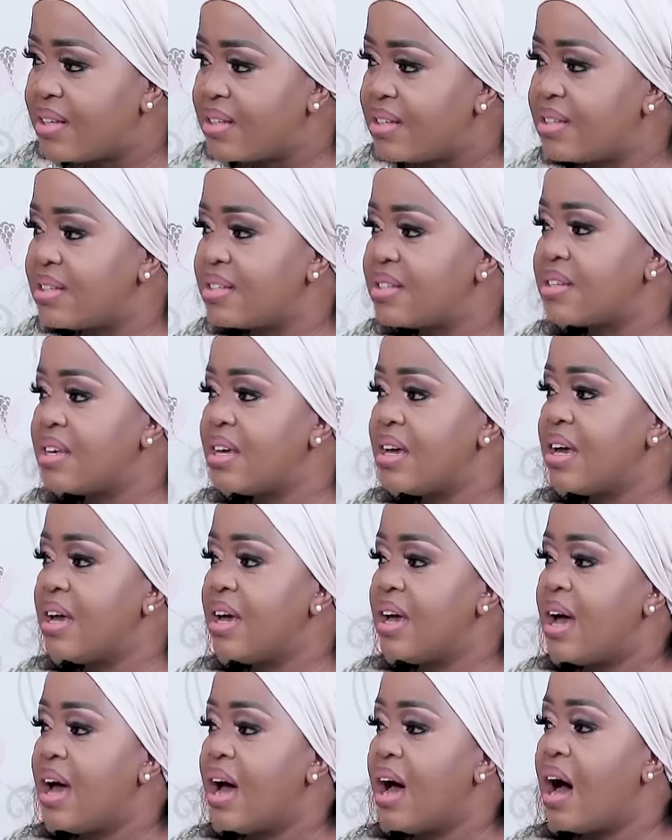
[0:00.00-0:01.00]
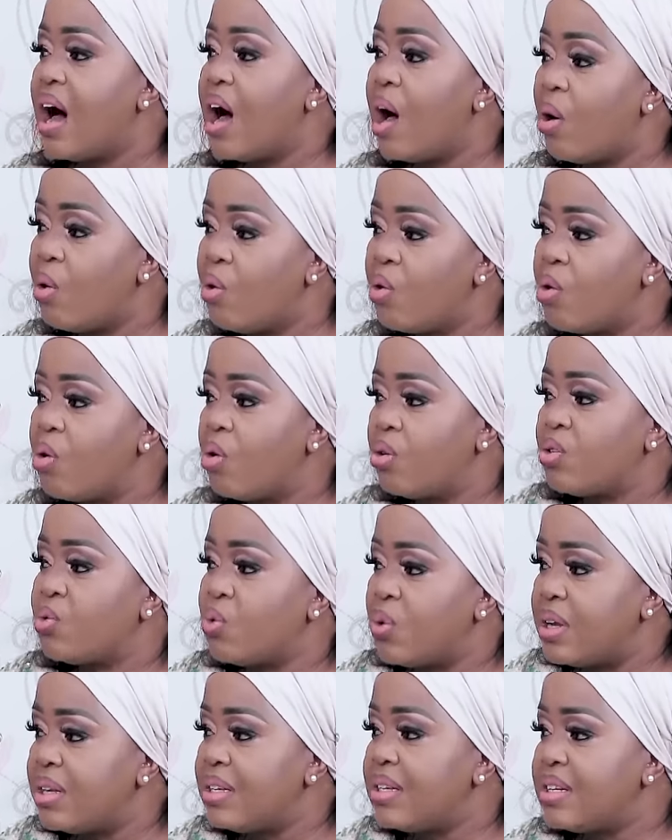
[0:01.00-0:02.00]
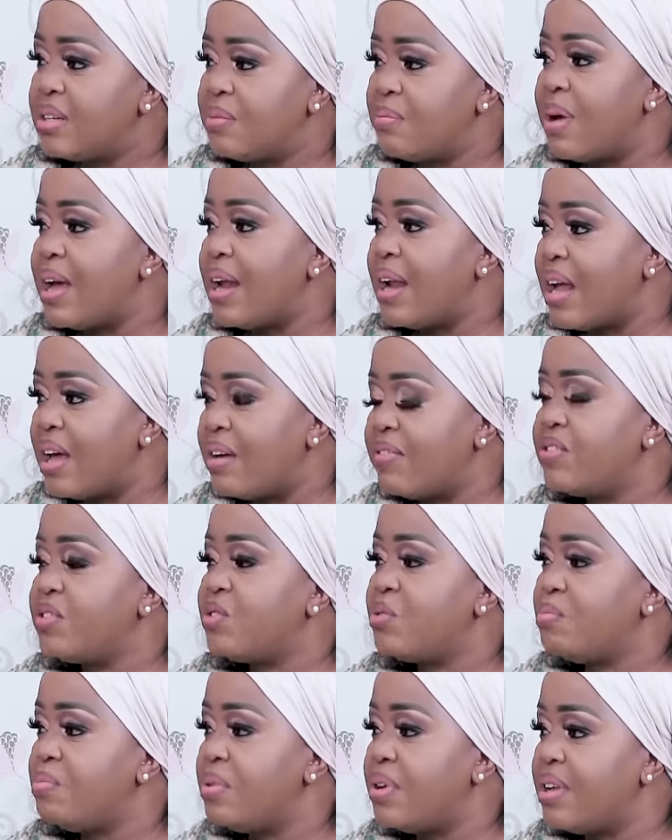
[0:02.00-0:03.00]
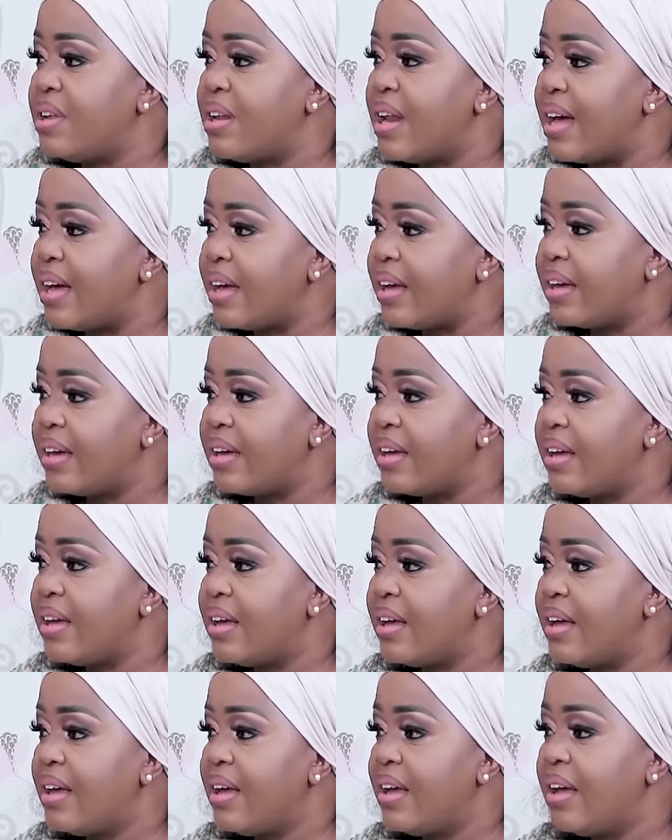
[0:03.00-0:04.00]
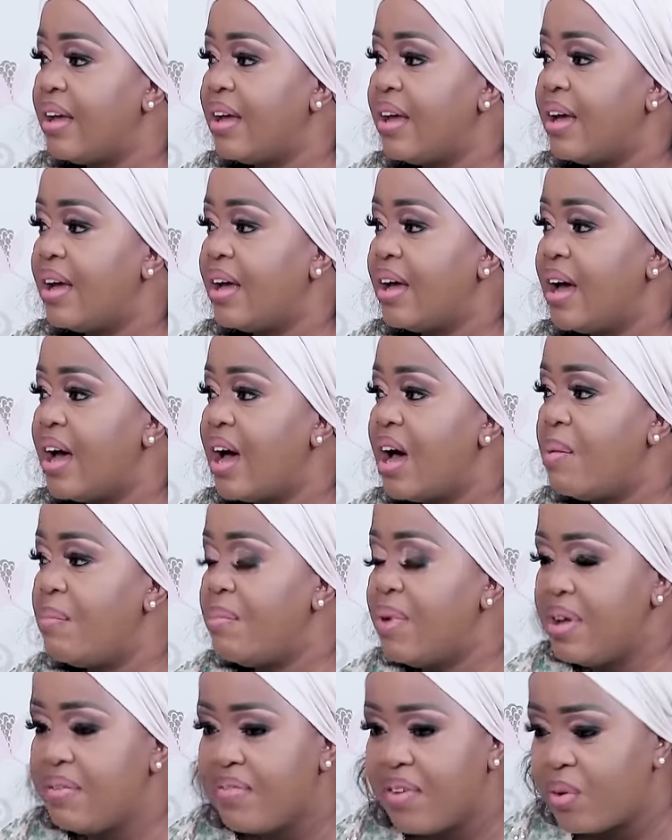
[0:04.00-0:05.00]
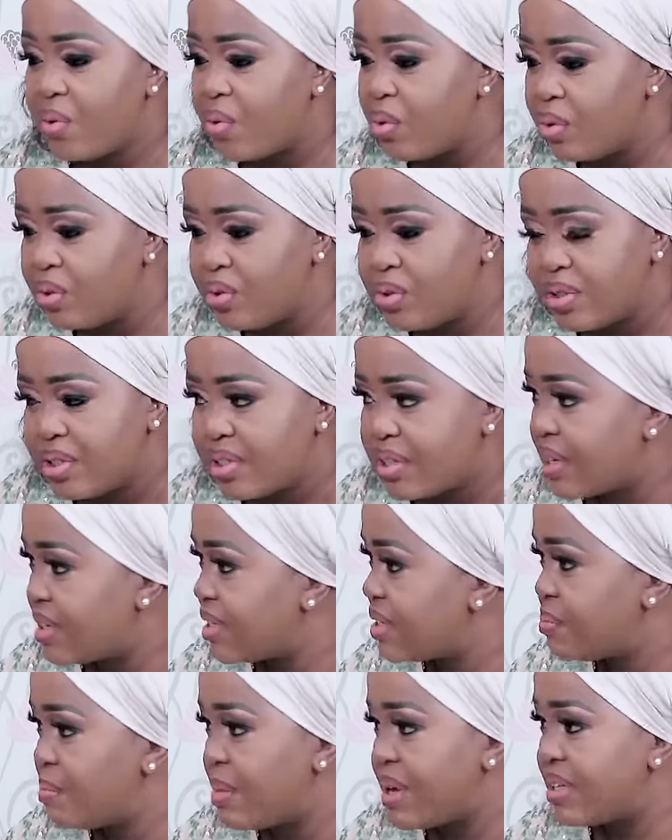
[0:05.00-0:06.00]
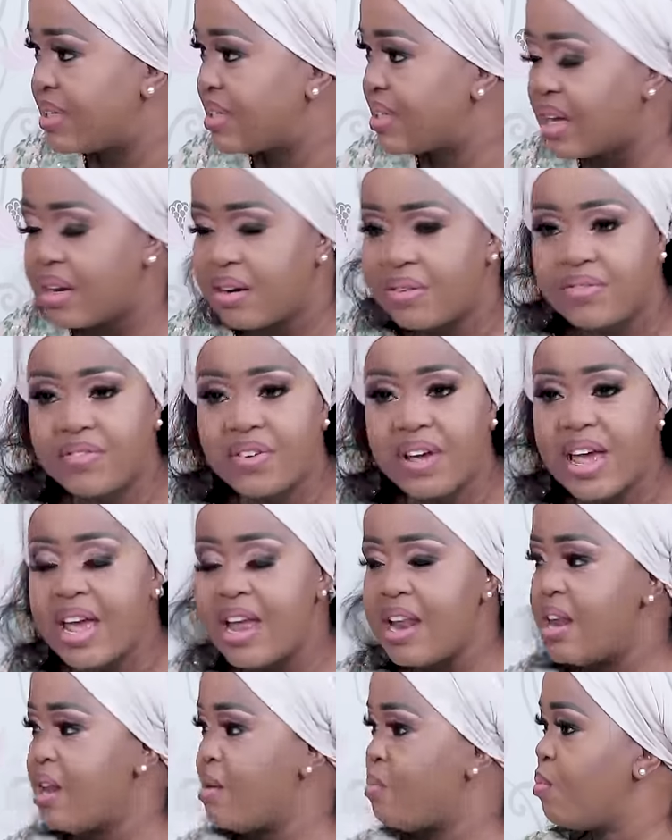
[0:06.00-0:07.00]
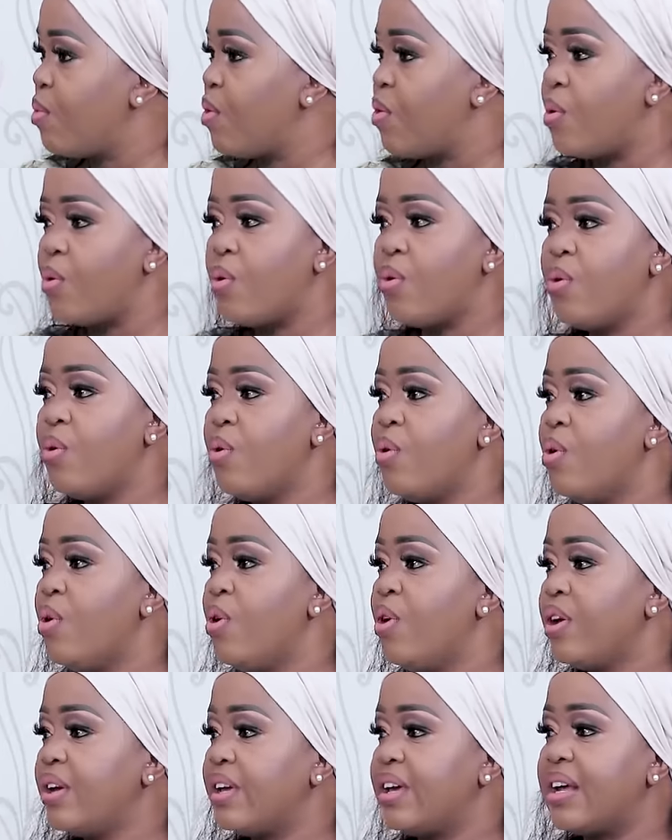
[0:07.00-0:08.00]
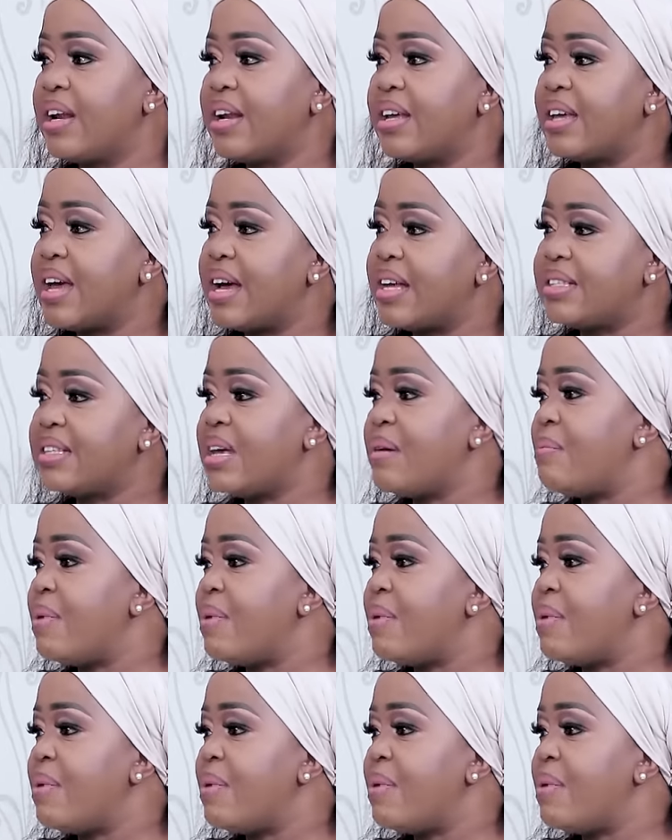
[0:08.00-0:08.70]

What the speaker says: this is how God wanted my life to be like. I'm never going to stress myself anymore. I'll just